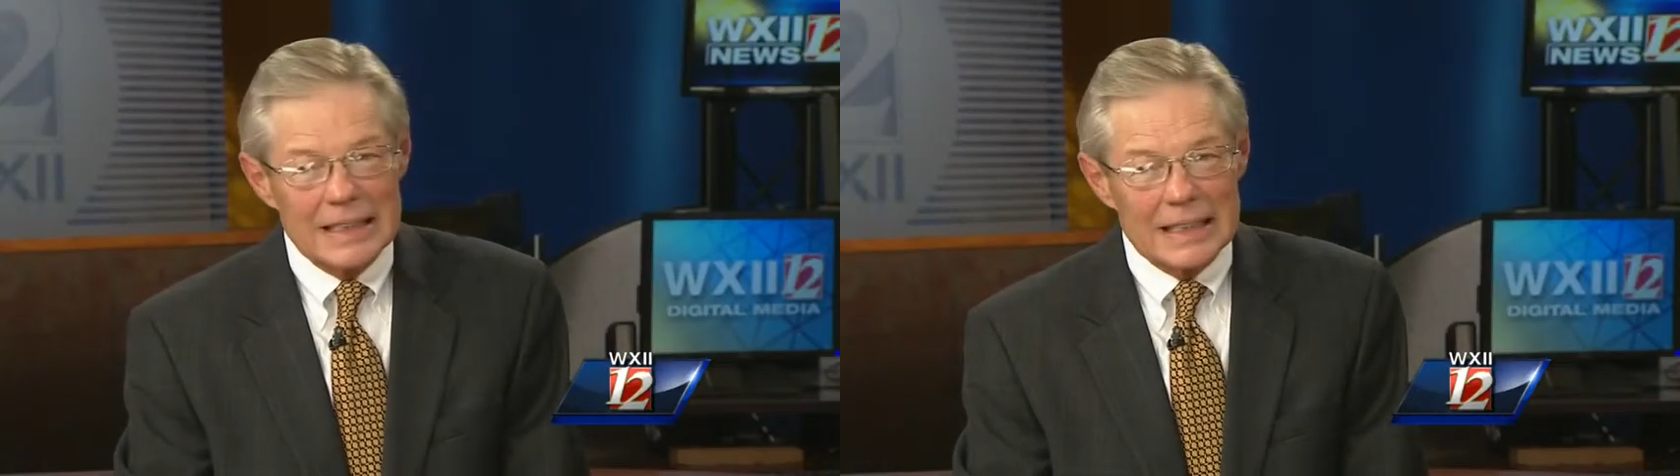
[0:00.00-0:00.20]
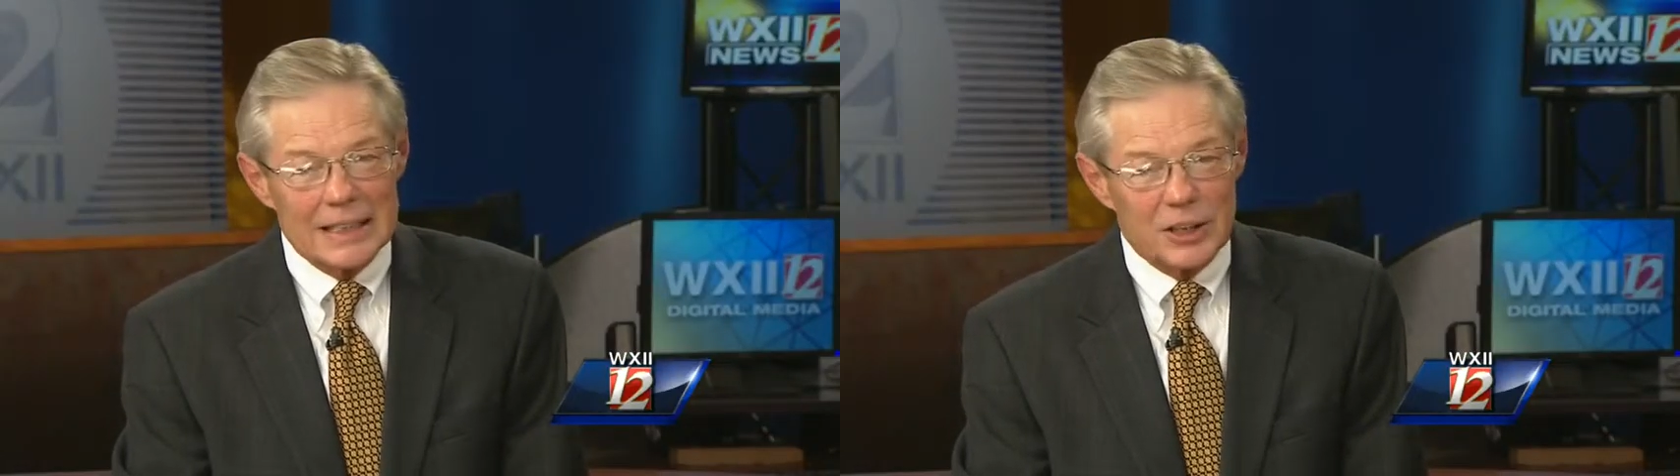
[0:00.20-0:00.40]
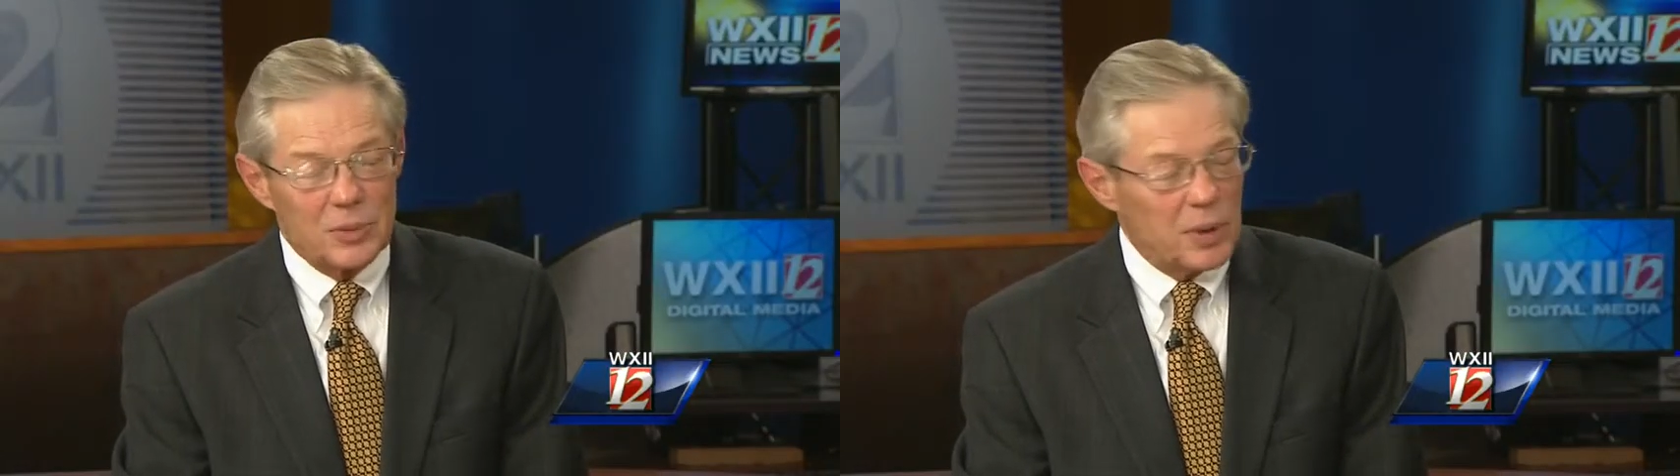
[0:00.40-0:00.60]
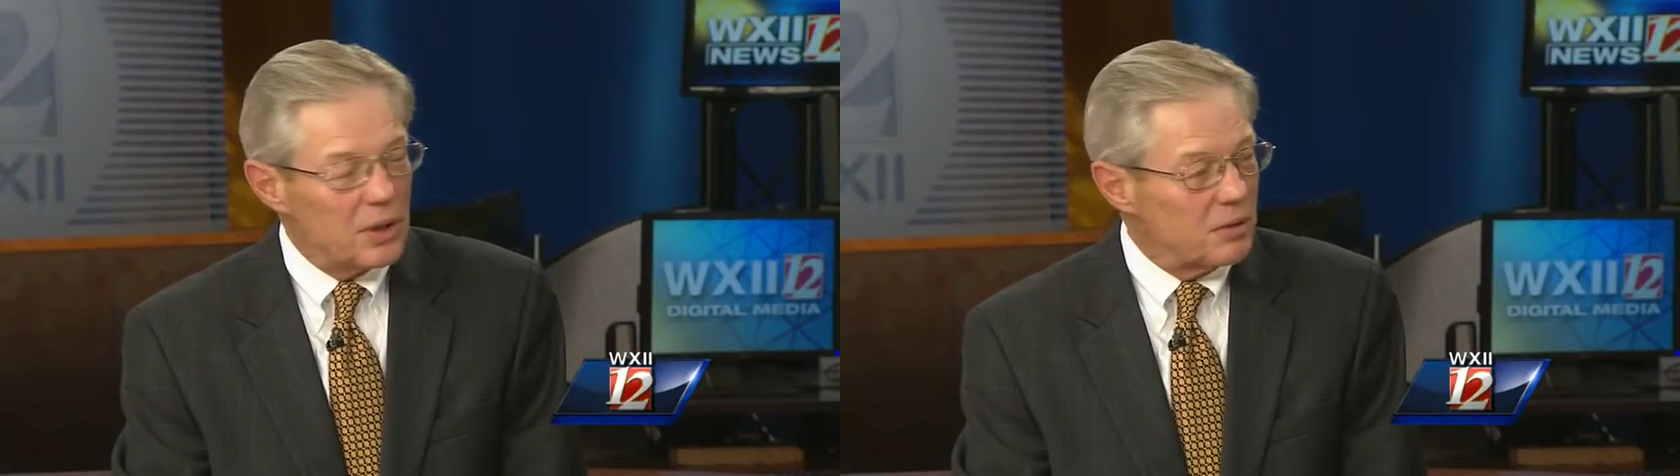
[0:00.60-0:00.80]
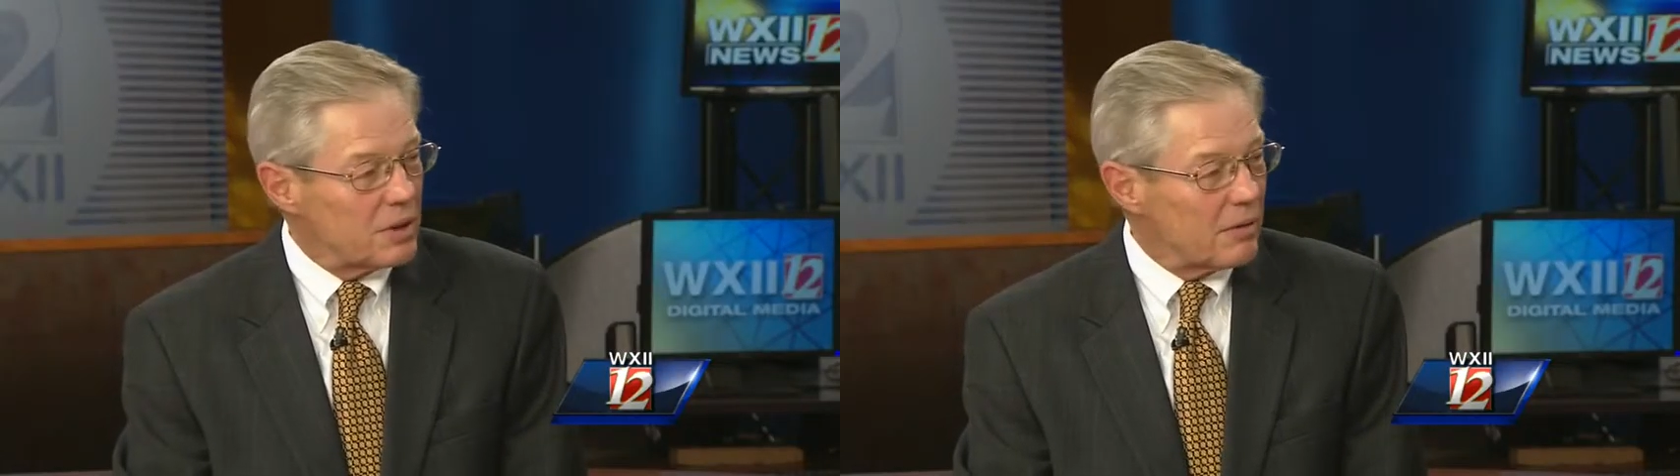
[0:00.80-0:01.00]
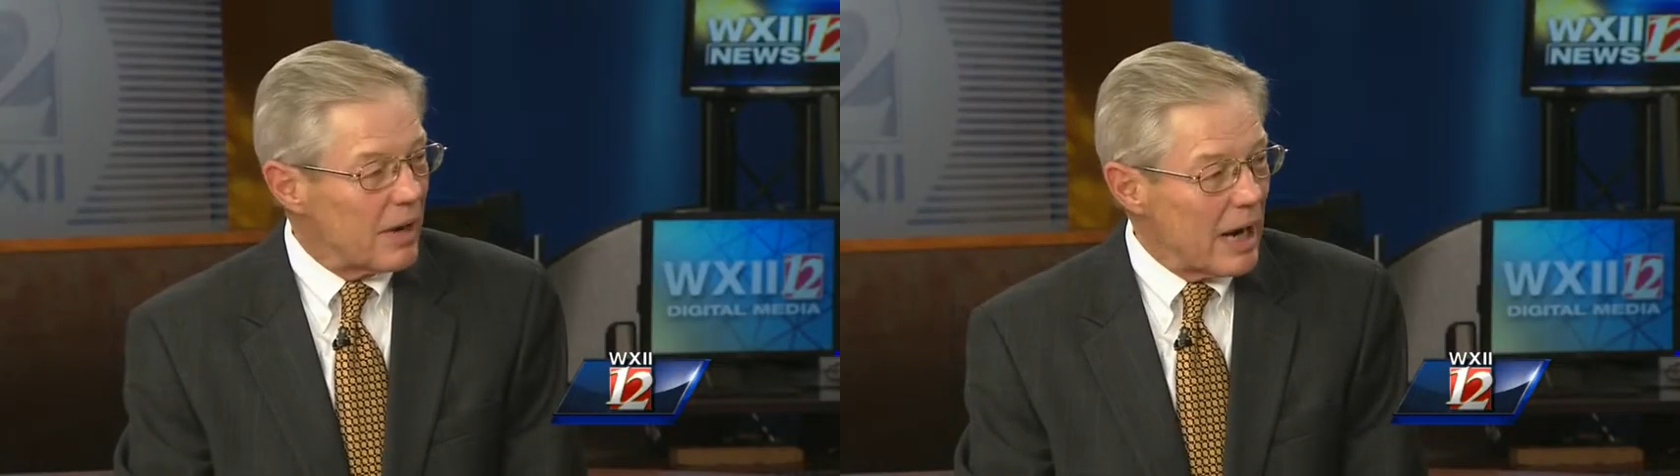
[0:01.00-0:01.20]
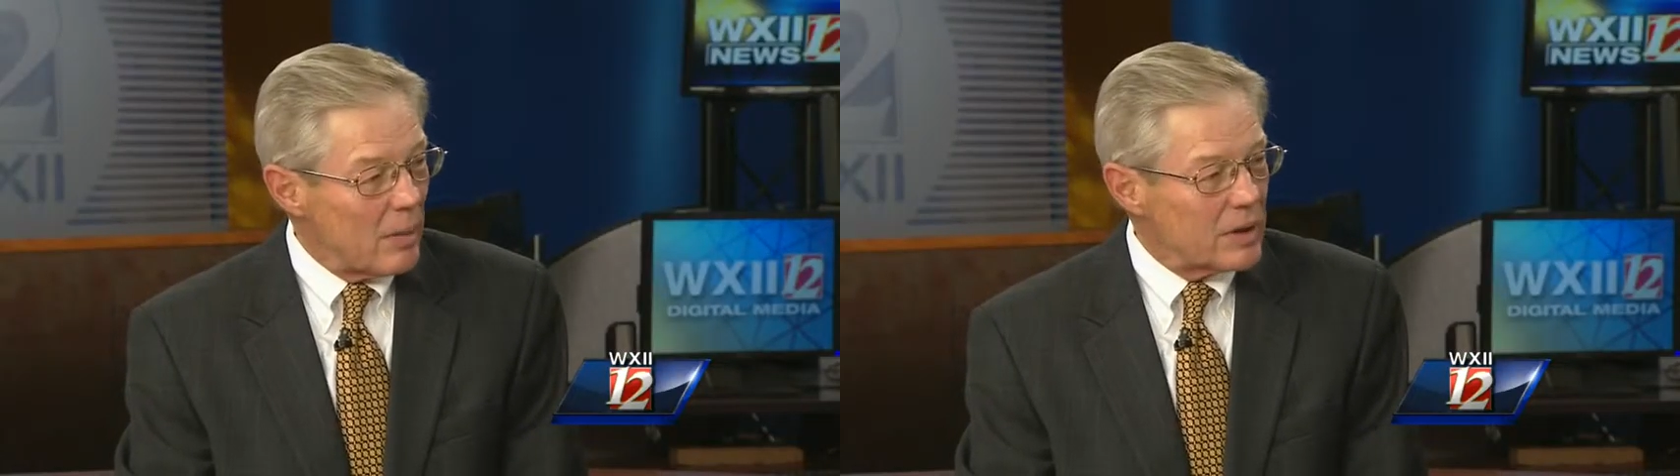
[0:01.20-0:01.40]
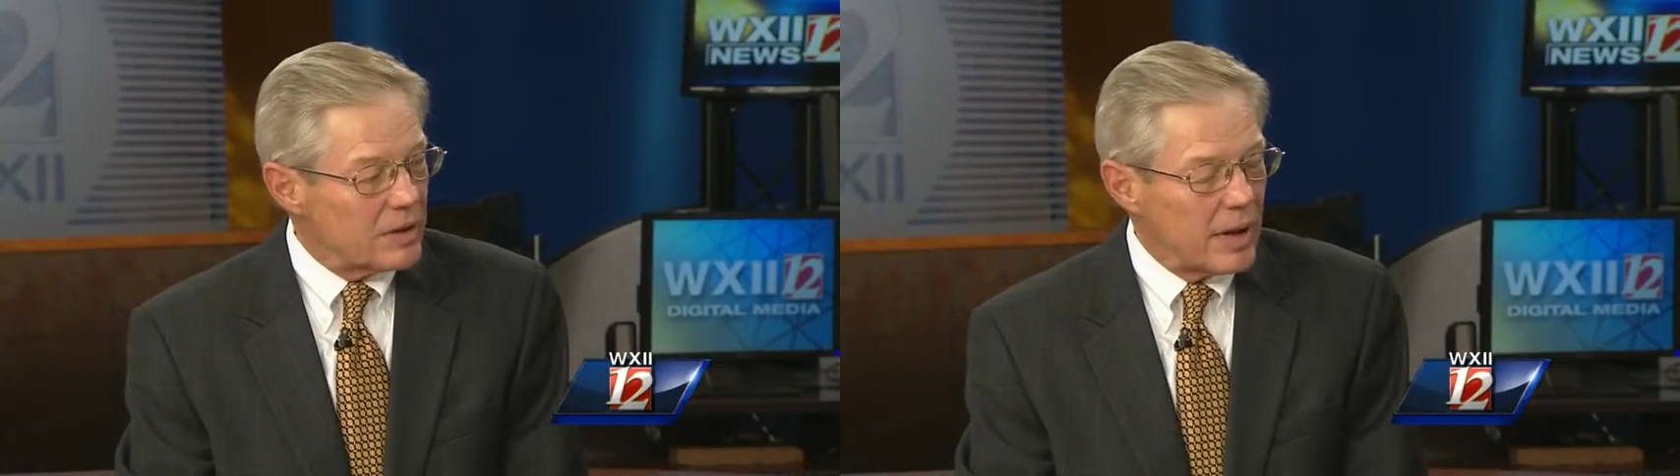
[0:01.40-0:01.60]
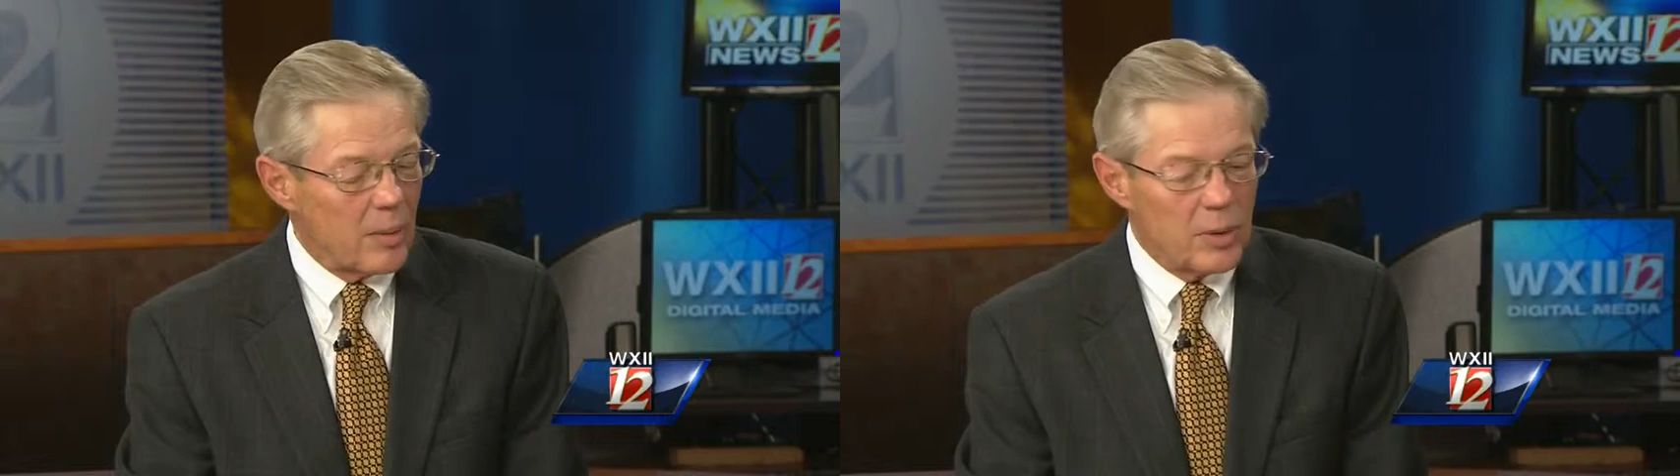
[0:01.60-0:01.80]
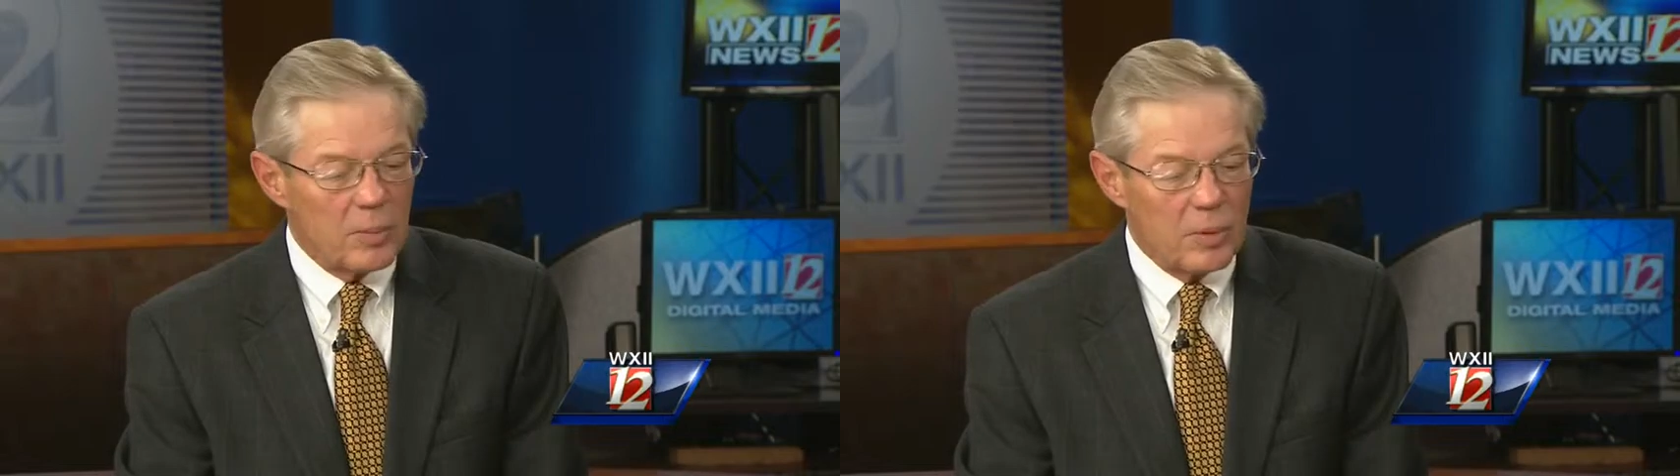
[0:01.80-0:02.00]
uh, disputes over how much time
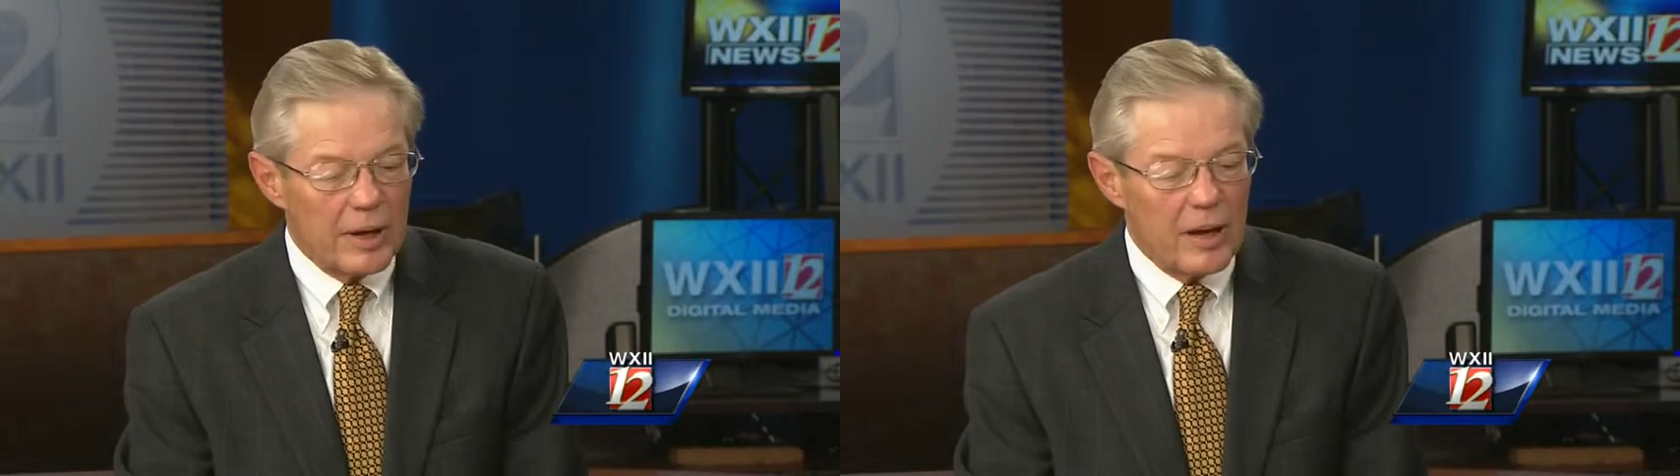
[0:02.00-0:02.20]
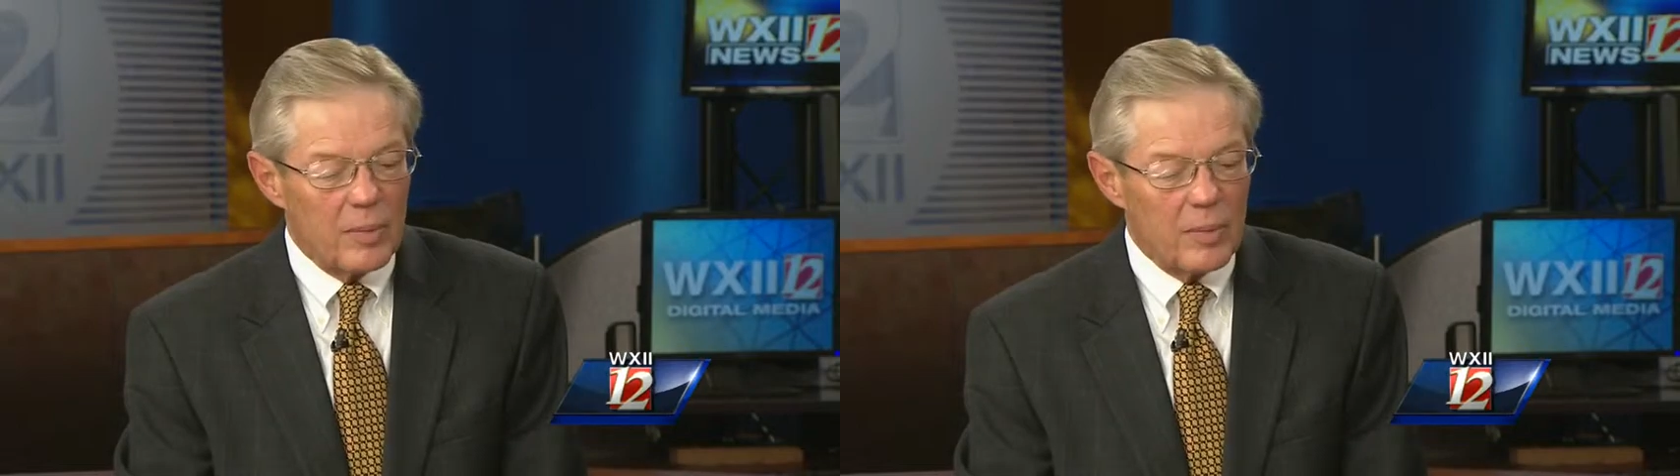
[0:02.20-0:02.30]
people have,